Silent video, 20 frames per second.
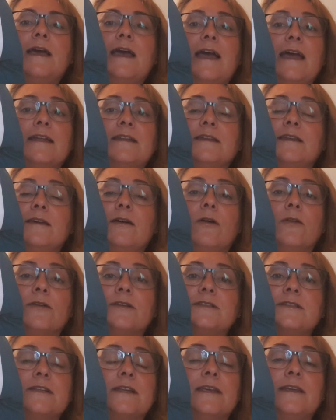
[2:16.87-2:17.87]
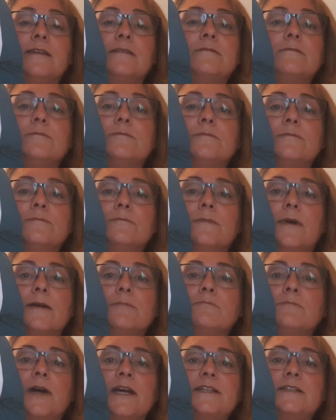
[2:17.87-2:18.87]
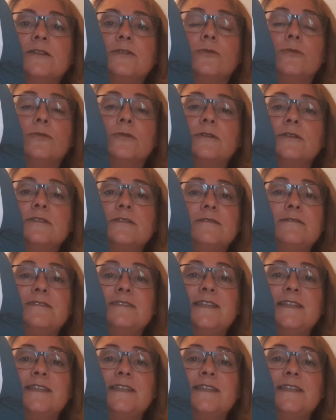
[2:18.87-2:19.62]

And honestly, mitered corners,